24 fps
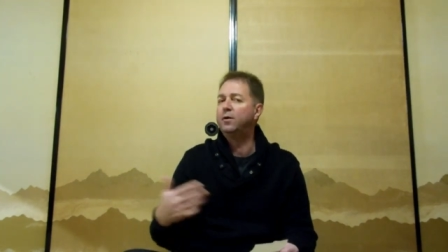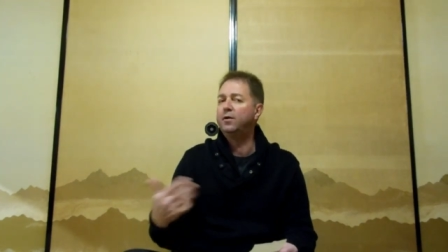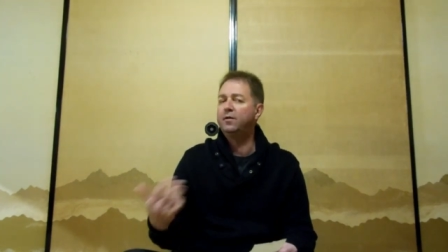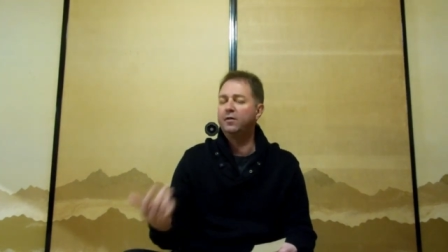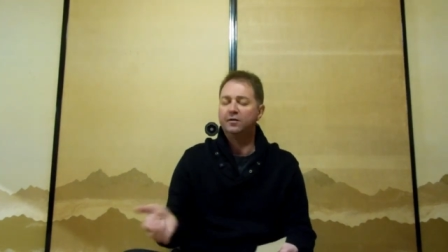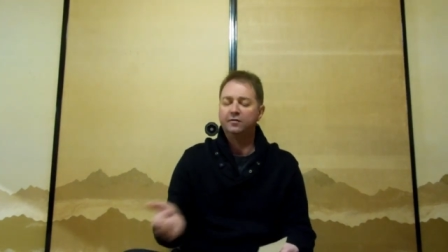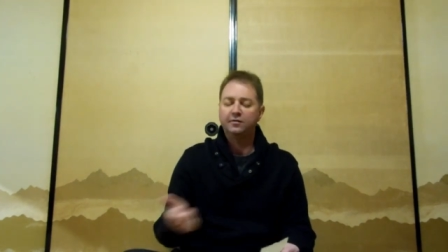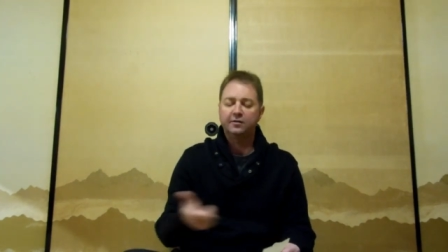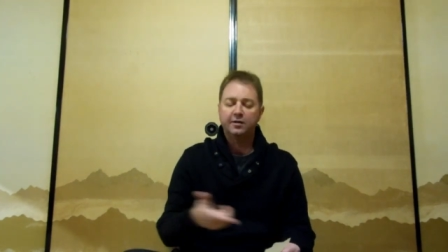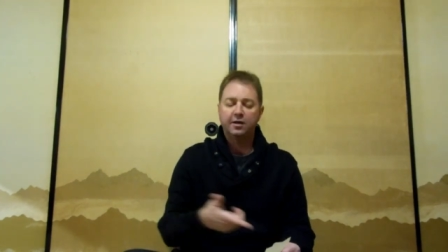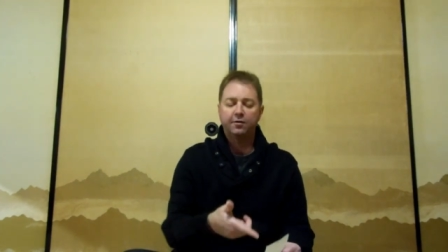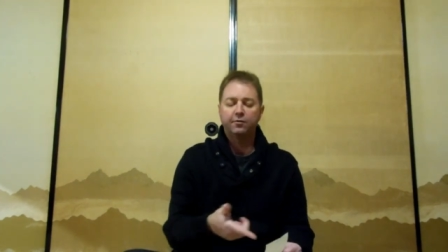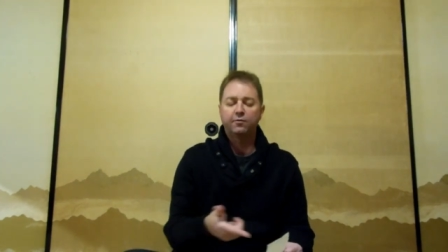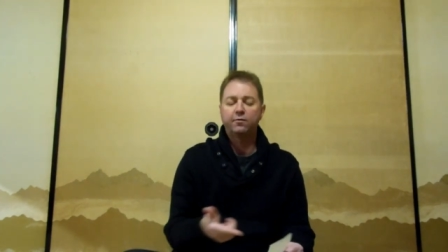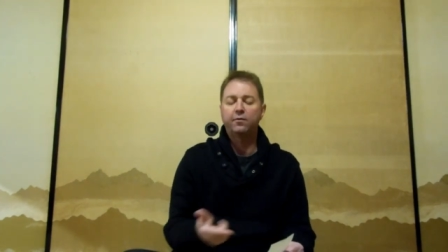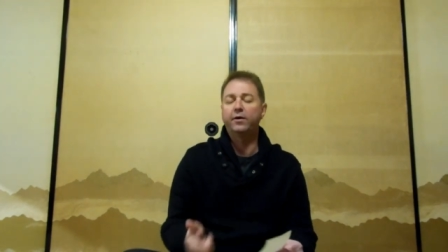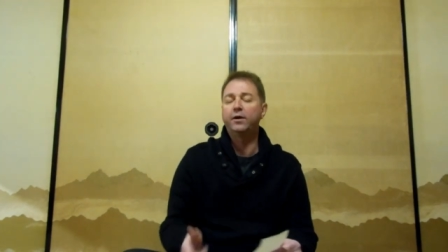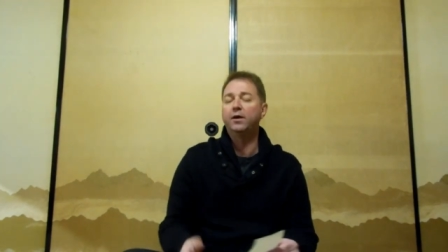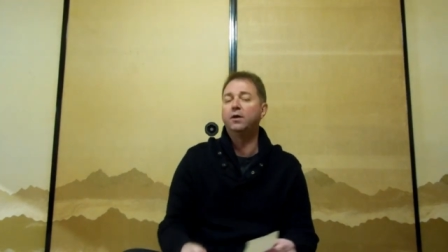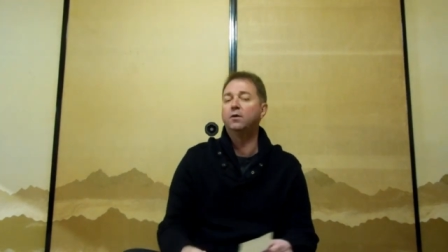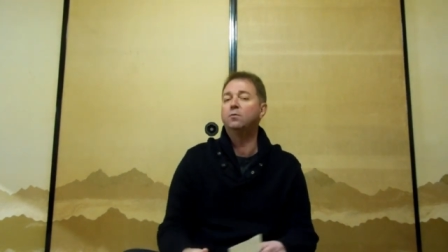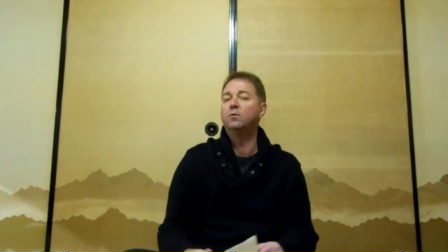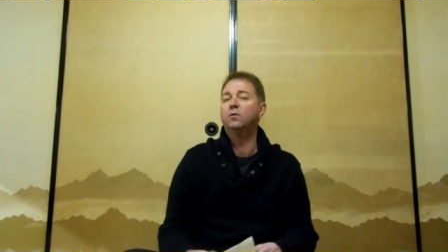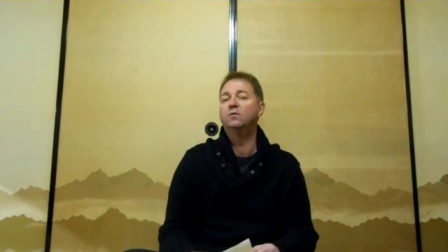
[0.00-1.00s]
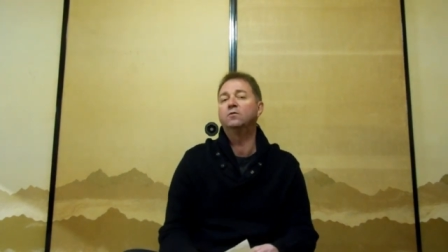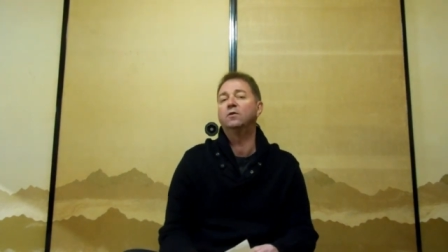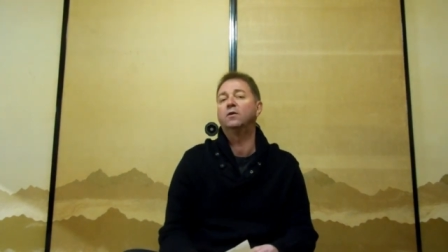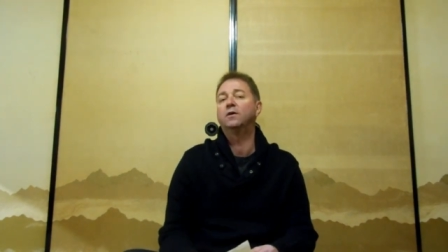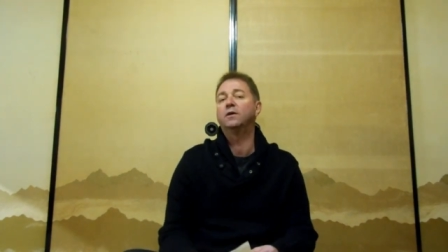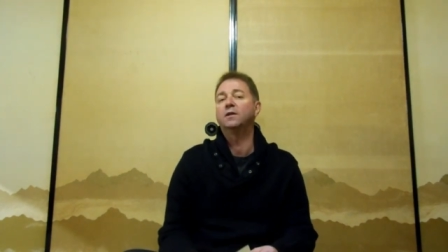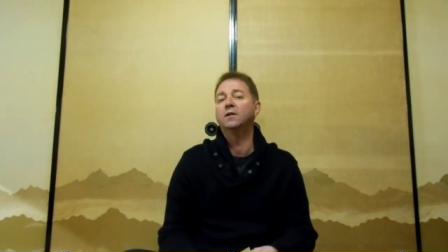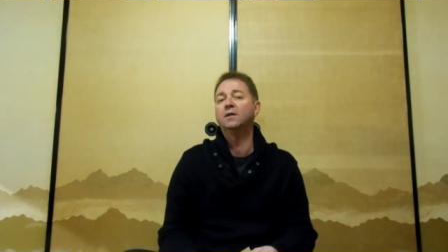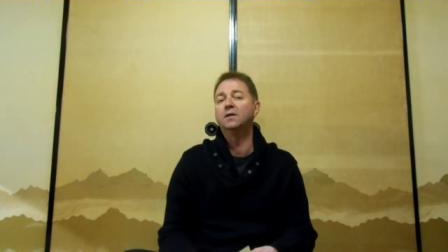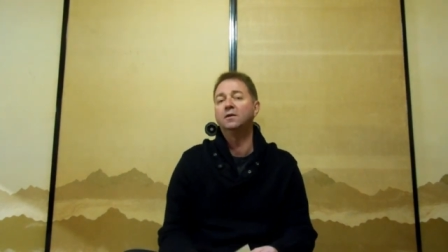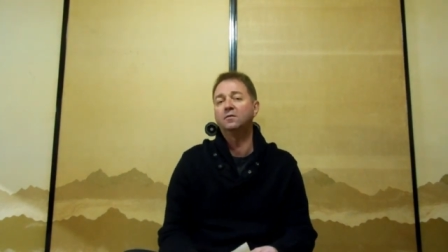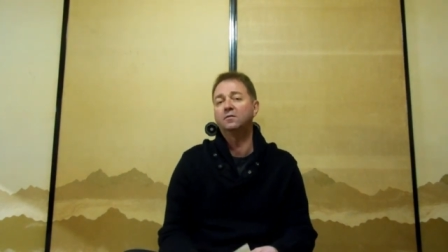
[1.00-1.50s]
and they start throwing in words
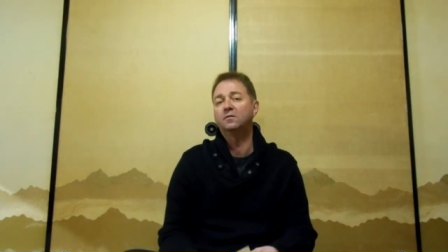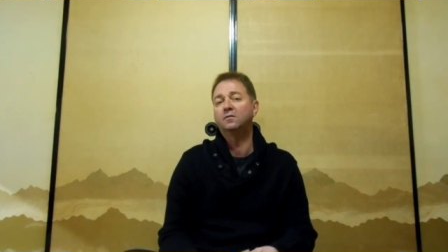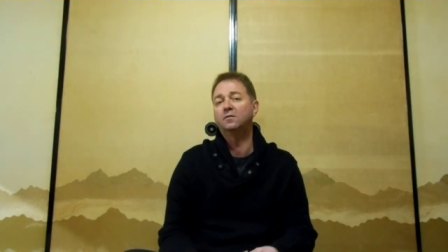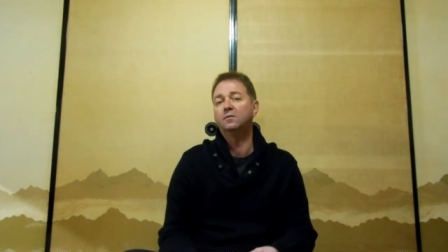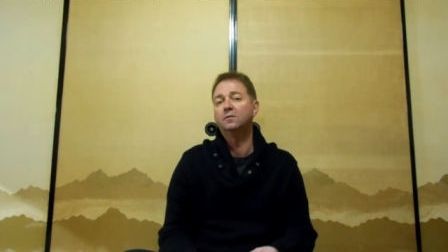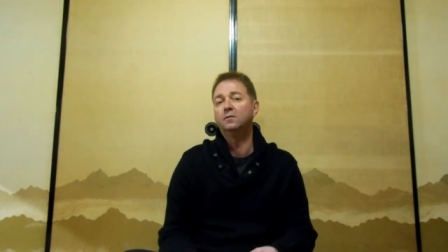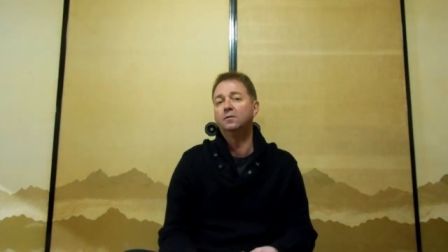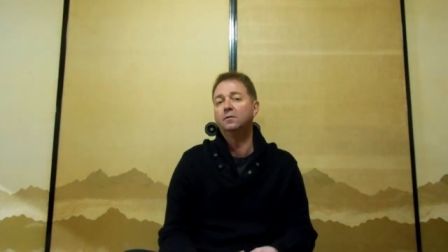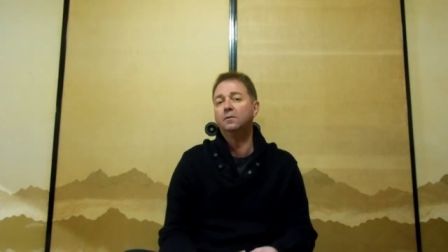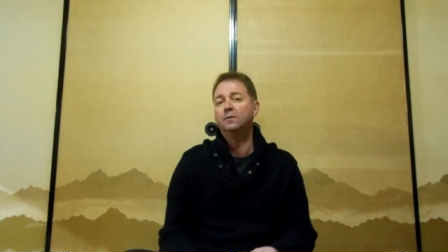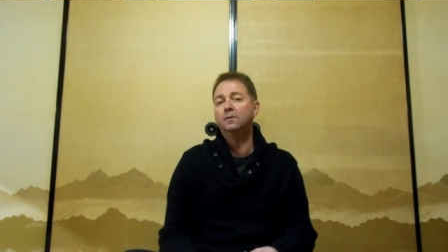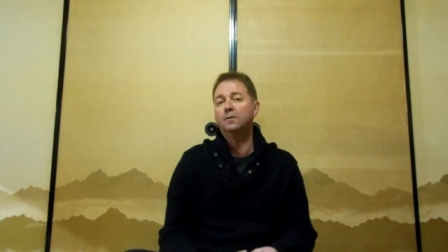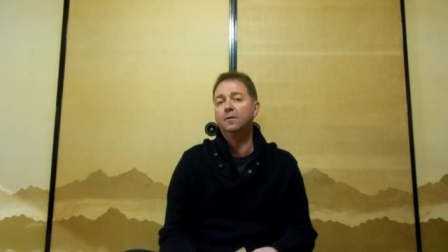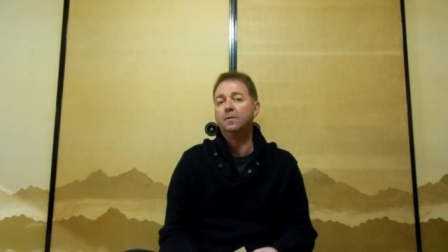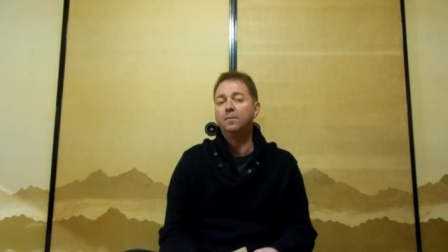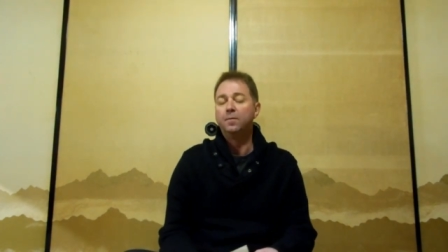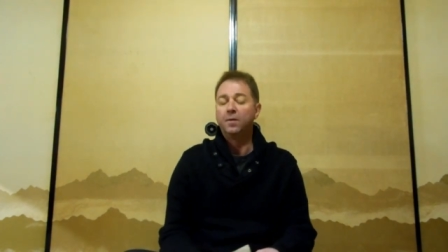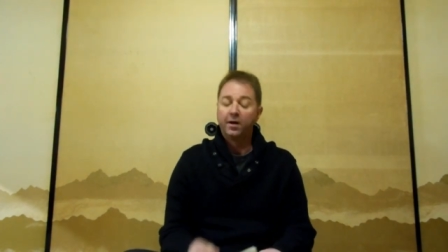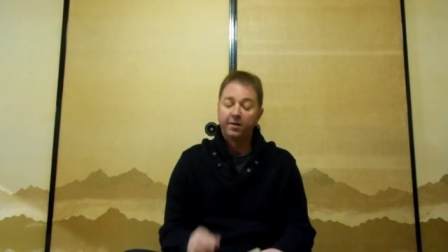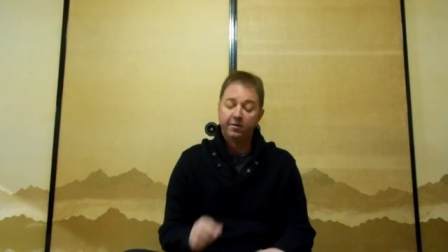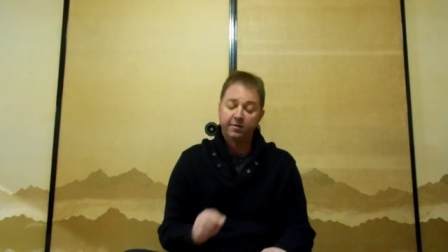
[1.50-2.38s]
like this, and